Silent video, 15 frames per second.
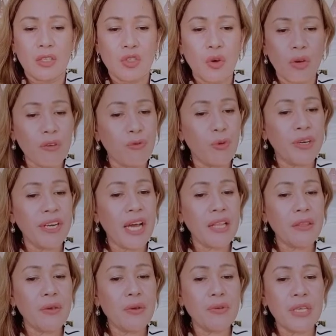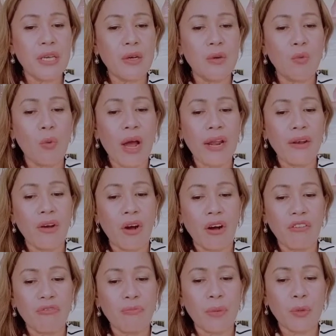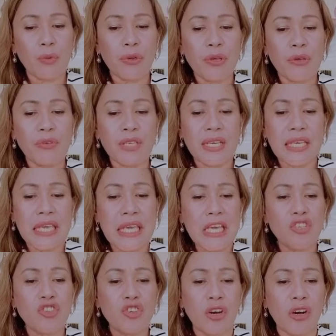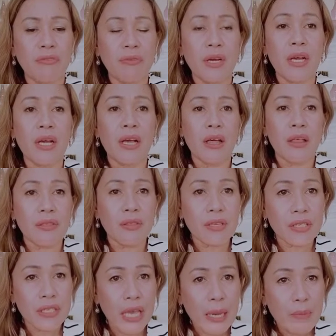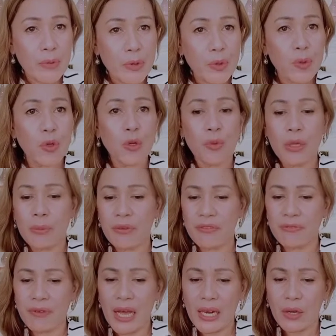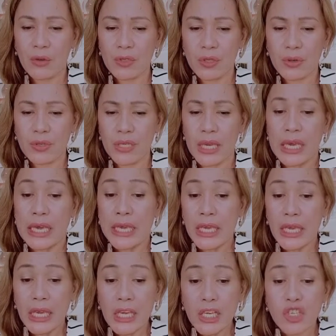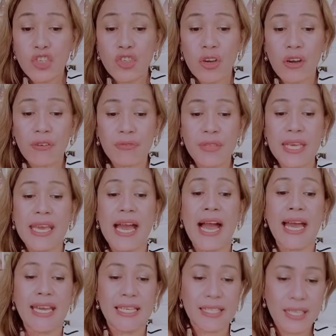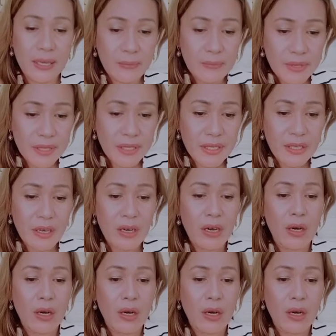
So, if we're not using one of, but we're using each of, the same rule will be followed. So, you say, each of the items